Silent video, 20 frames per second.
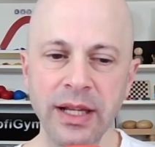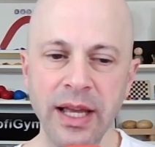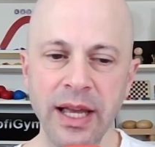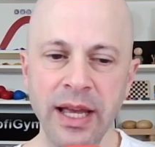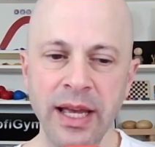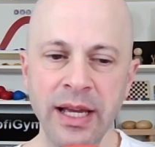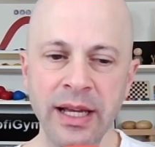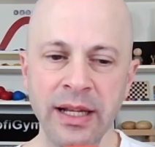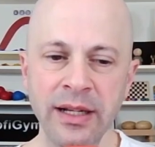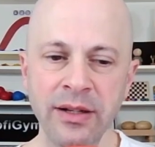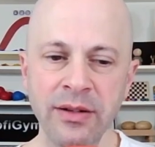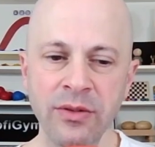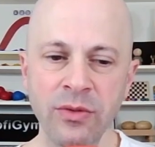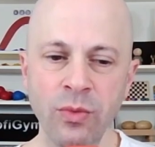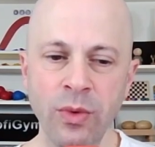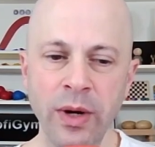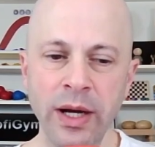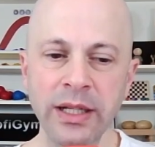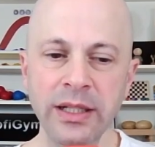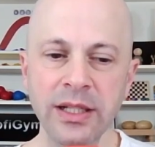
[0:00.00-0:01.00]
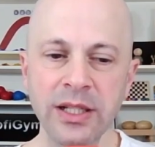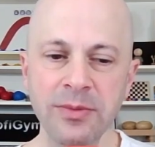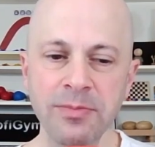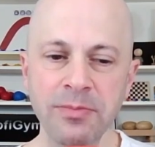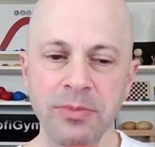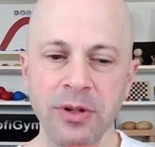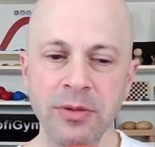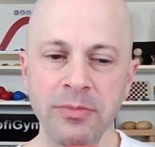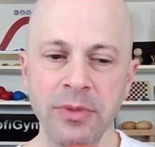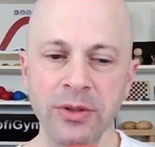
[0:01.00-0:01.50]
and white is
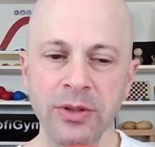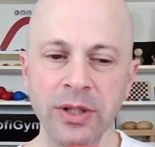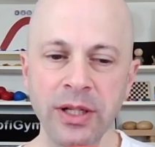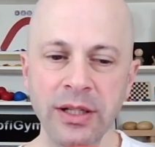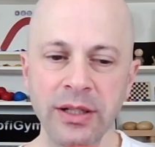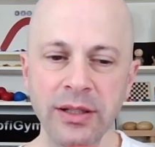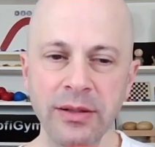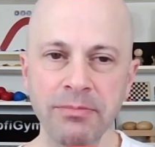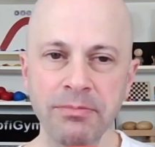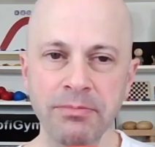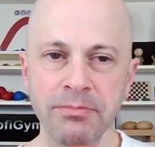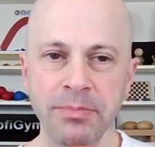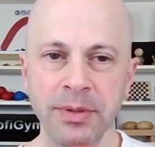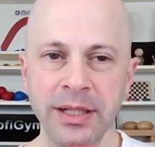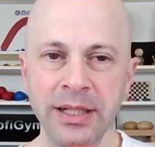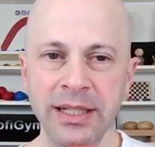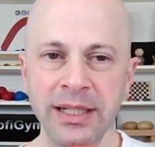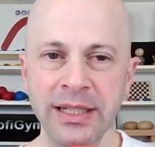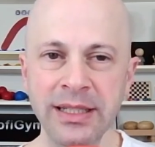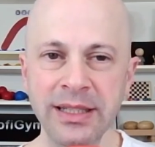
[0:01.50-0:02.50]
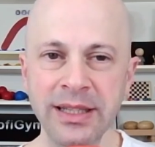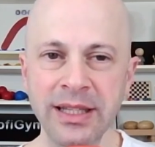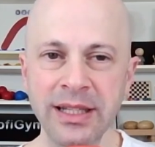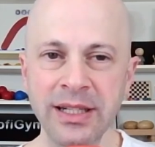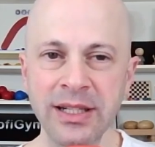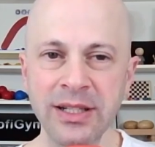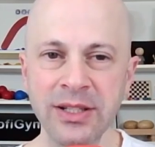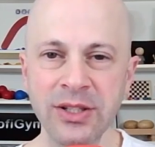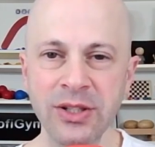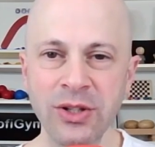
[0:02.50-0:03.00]
promoting, but
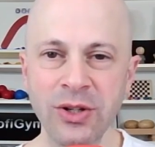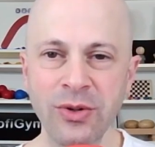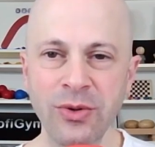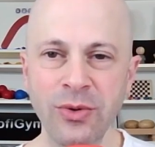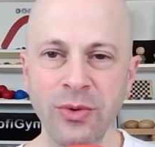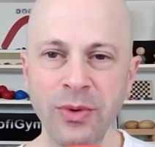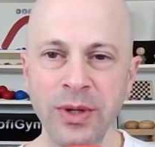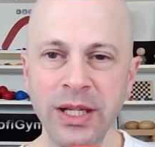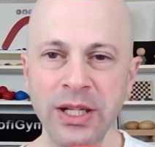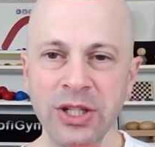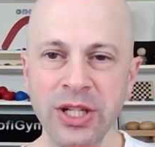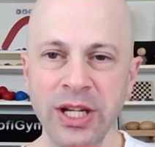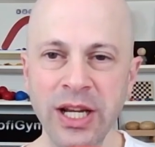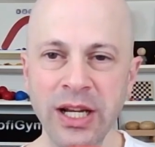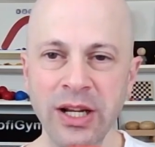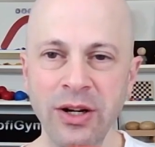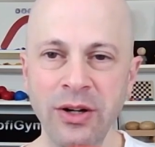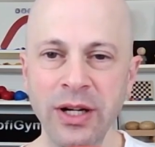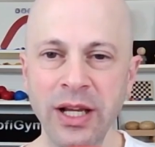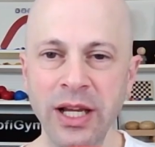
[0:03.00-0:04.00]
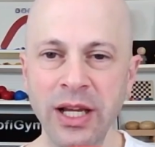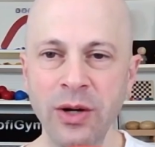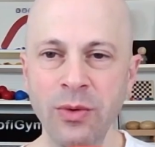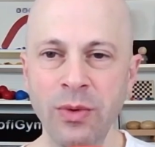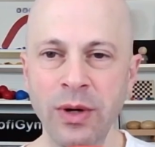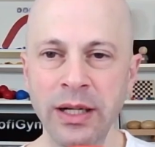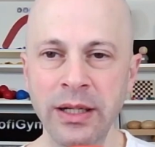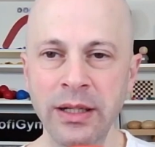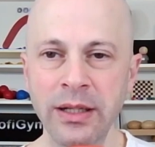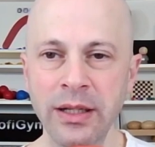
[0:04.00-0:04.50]
there's a queen check on
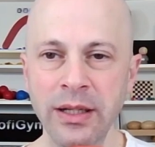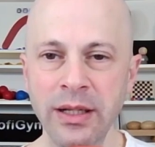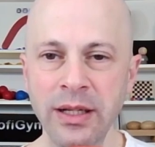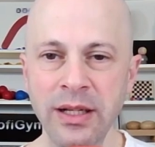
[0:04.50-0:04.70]
a1,